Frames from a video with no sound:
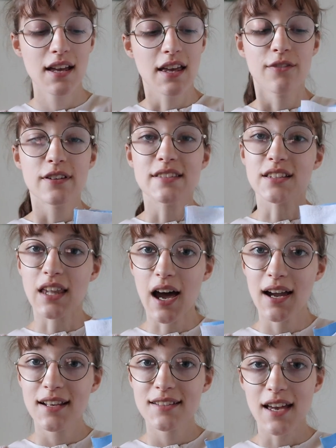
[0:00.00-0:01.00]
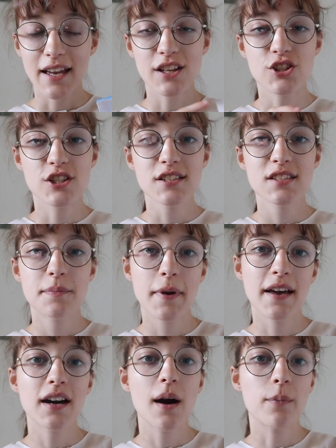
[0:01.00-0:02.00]
if it's lined, I can just
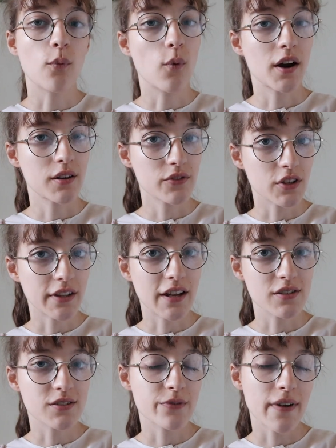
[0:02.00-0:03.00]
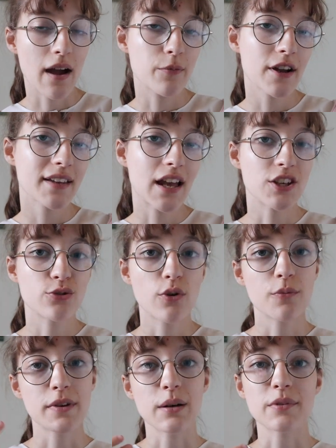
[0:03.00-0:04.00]
pick up one of the layers of fabric and you
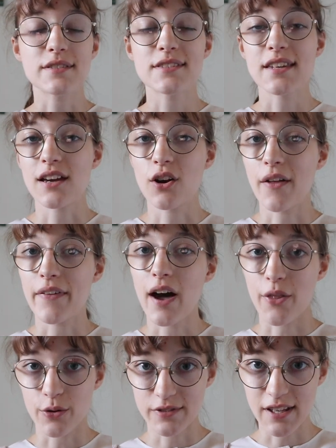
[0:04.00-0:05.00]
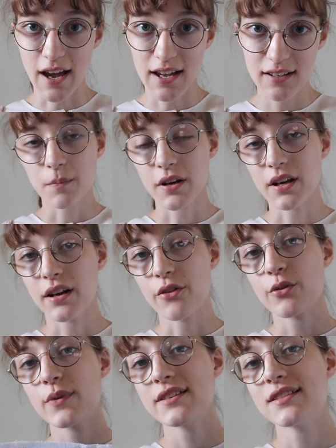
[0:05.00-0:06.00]
won't be able to see it on the other side. But
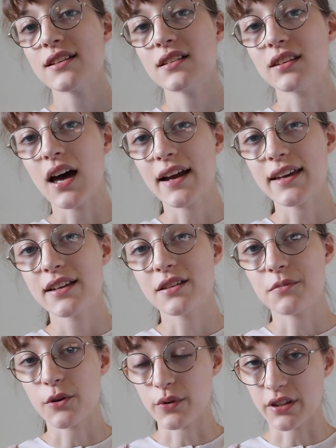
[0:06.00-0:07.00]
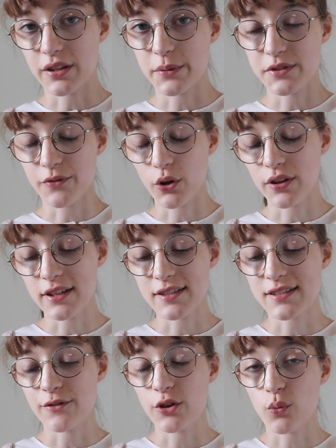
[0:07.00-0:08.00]
another reason lining can be really useful
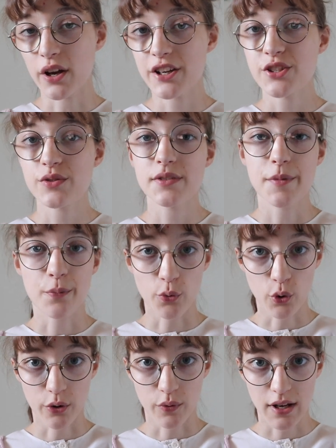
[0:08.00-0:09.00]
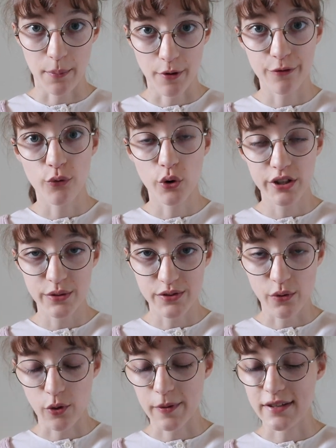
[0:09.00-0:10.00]
is if you want to do some embroidery before you
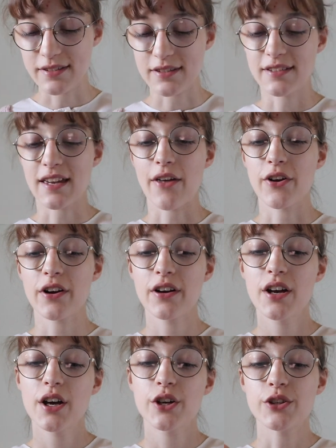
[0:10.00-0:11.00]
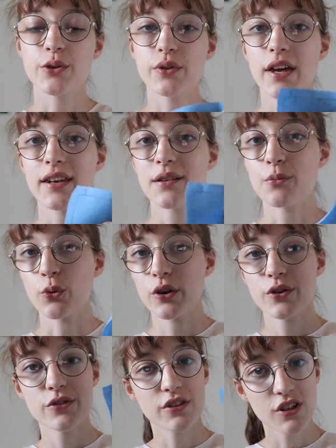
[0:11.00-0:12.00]
sew the pieces together, you can
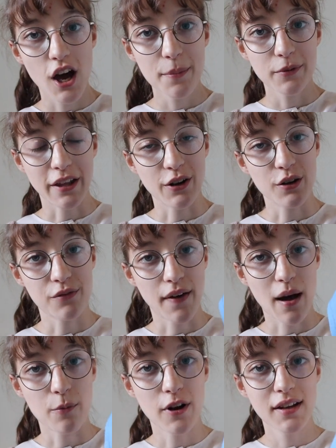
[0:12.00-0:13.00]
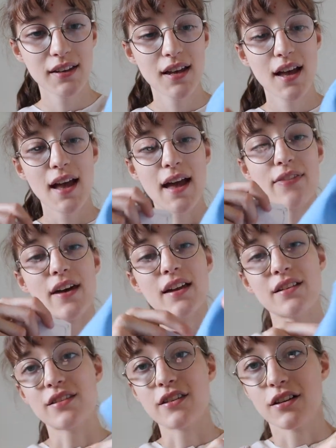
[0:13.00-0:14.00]
embroider the top layer of fabric and
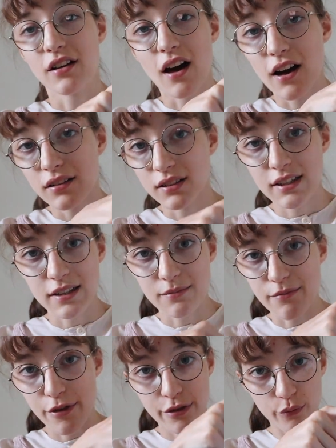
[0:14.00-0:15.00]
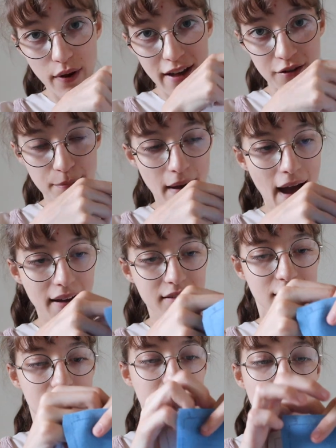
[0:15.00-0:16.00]
then the ugly thread
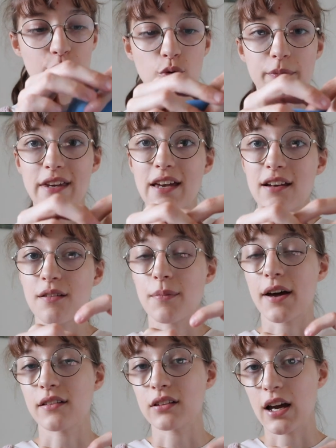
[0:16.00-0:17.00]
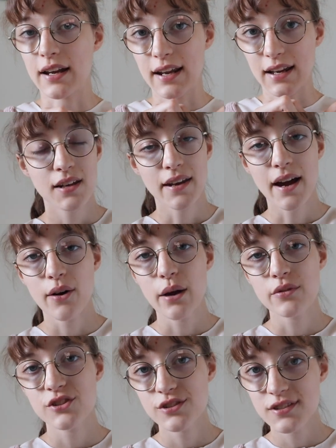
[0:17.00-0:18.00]
backs and stuff will be hidden by the lining. Now
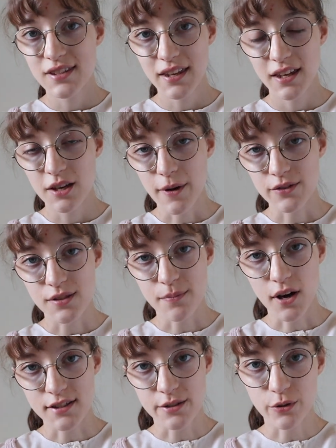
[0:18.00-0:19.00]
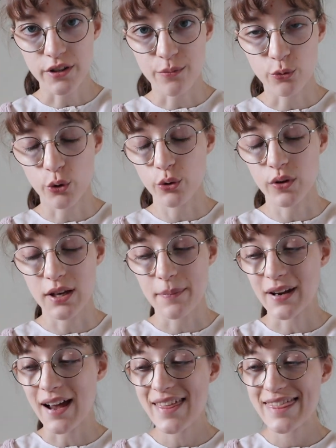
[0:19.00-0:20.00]
I was just thinking about some possible embroidery,
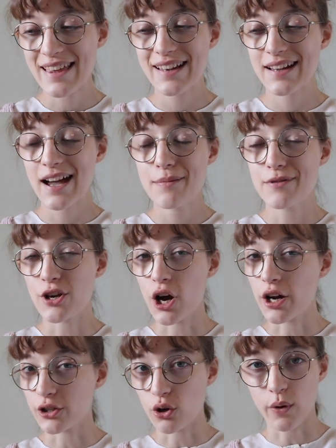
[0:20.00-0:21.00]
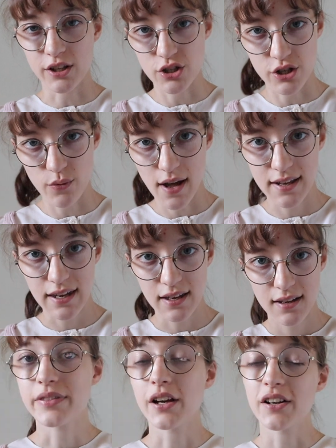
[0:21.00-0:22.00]
but I think I'm not going to do any.
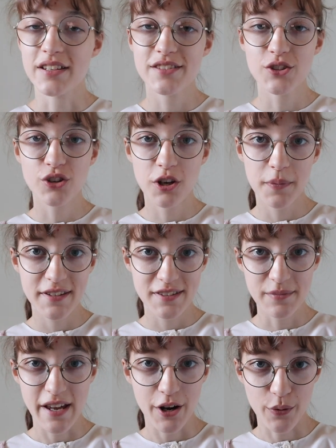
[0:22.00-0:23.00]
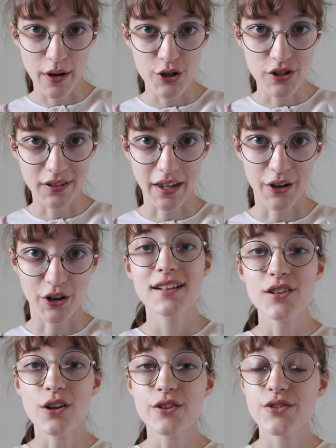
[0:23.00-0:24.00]
There is still going to be some decoration later
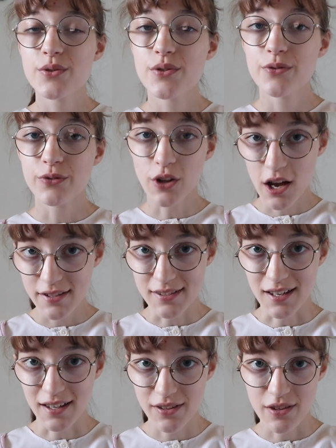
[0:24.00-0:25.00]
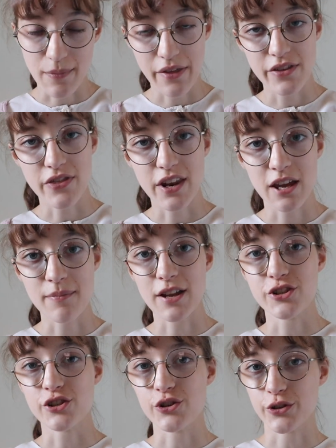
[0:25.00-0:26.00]
and also the flossing, the method that I mentioned mentioned